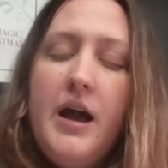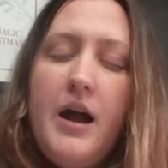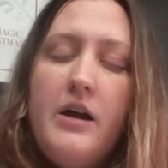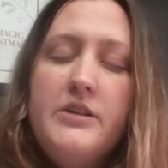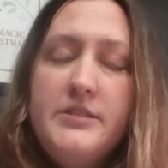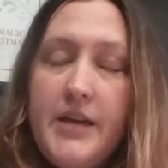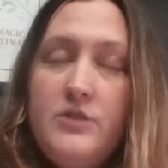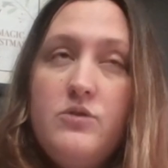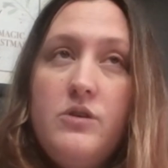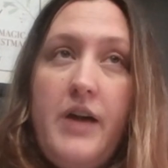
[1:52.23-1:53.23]
Our
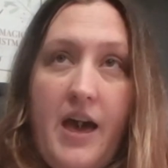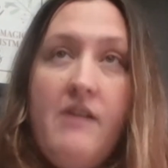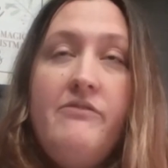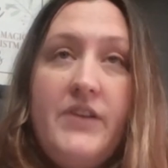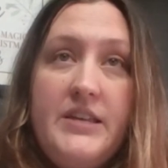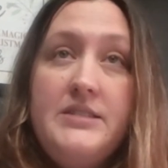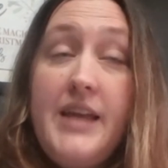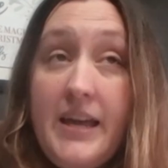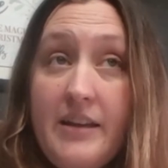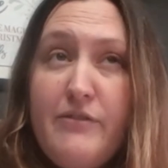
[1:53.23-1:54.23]
Schedule F is negative,